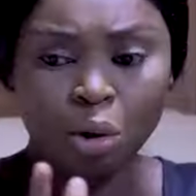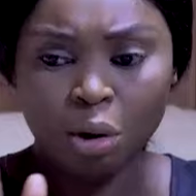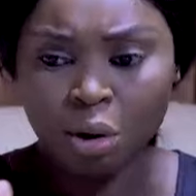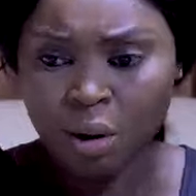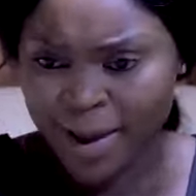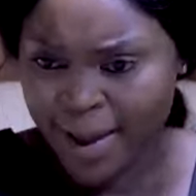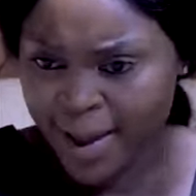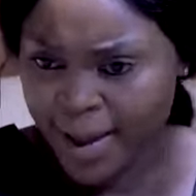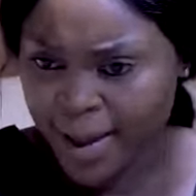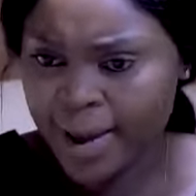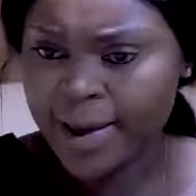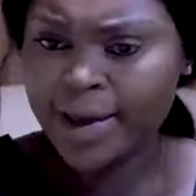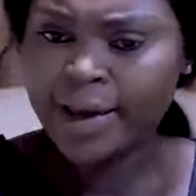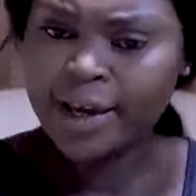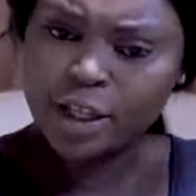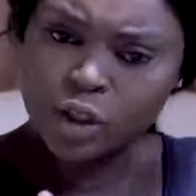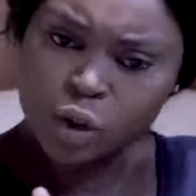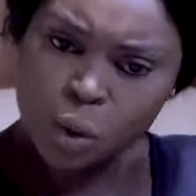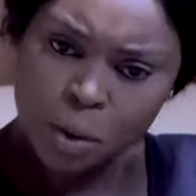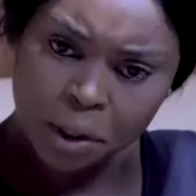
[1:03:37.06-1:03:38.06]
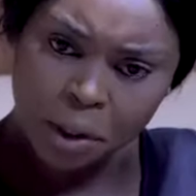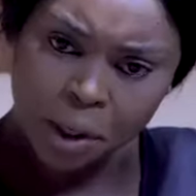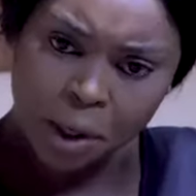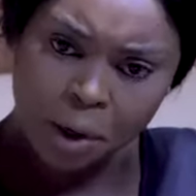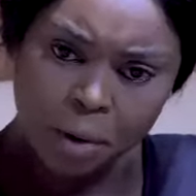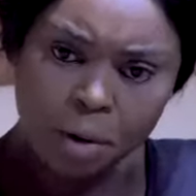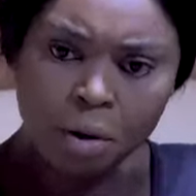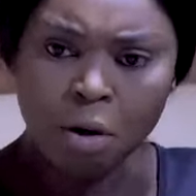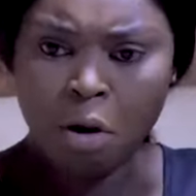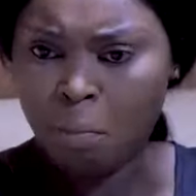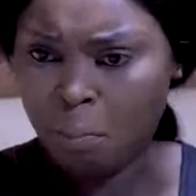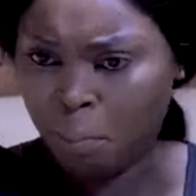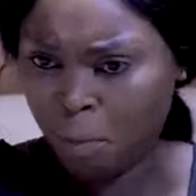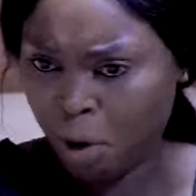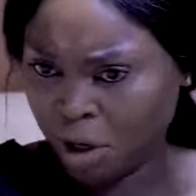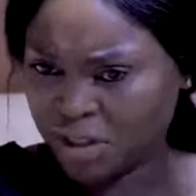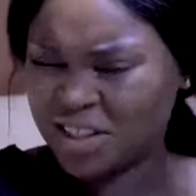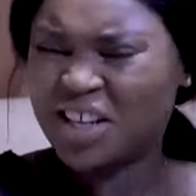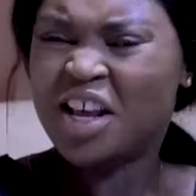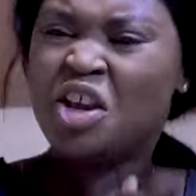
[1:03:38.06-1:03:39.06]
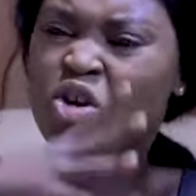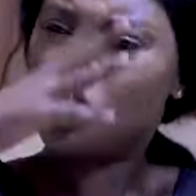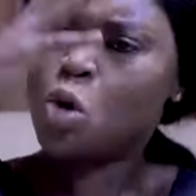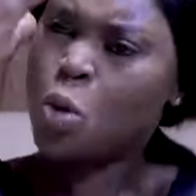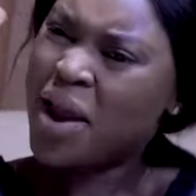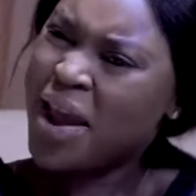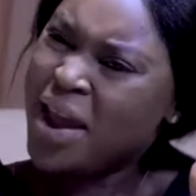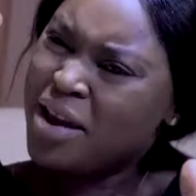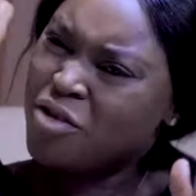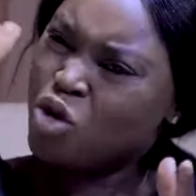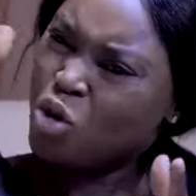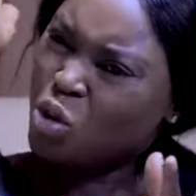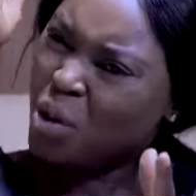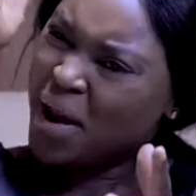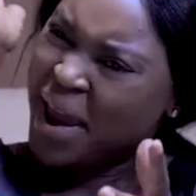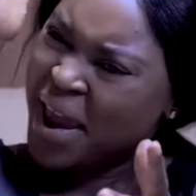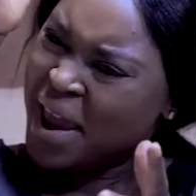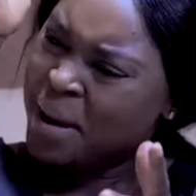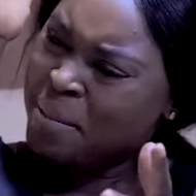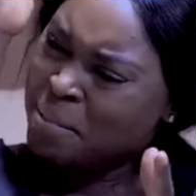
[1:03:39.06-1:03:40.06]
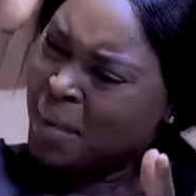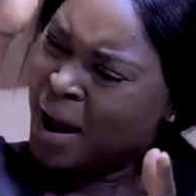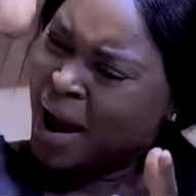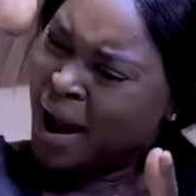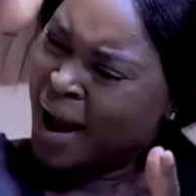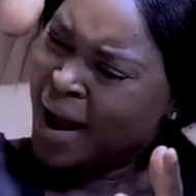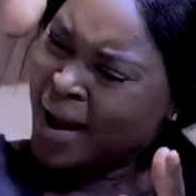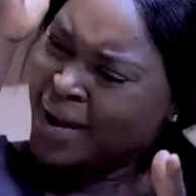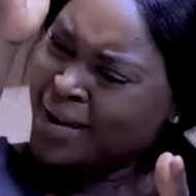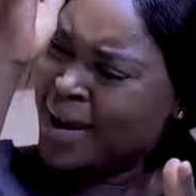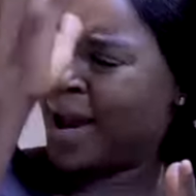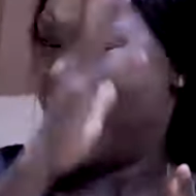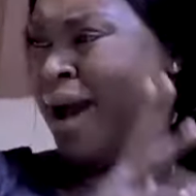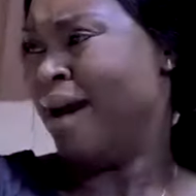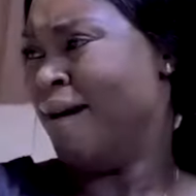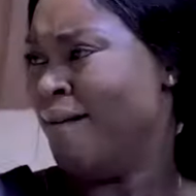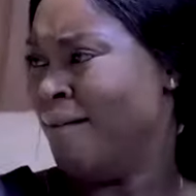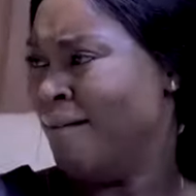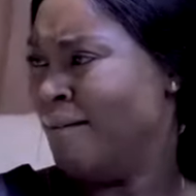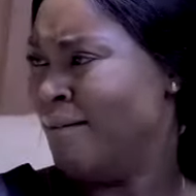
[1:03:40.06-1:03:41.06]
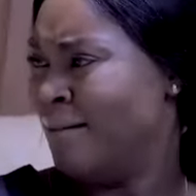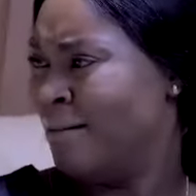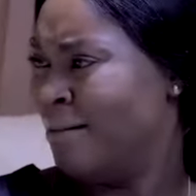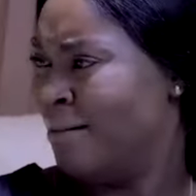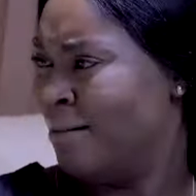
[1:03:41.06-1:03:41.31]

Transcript: this one, oh. It's okay, oh. But you aim higher.